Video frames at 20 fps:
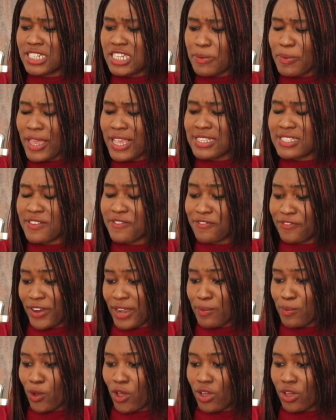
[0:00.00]
GPHC
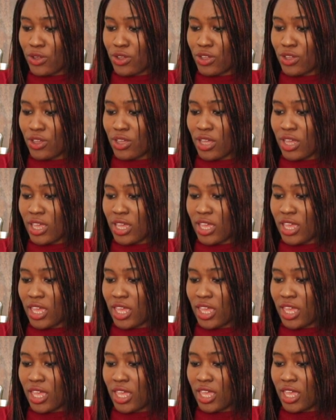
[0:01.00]
framework
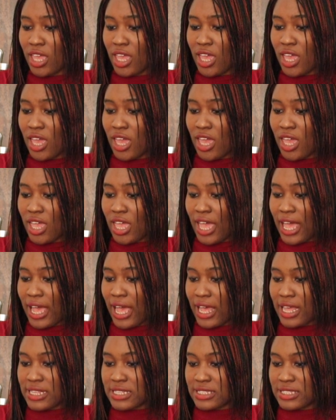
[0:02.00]

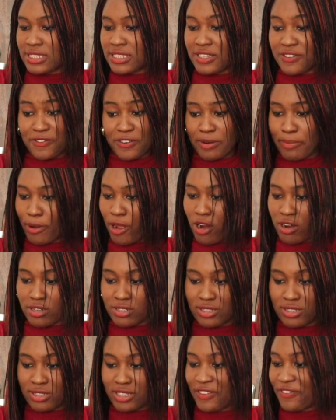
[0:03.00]
has different
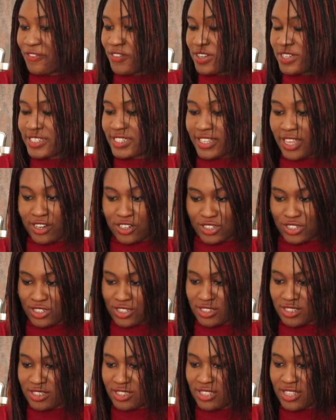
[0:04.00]
parts, different
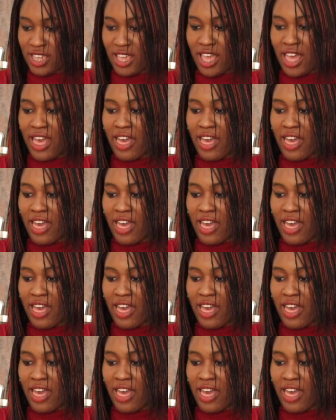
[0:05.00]
sections,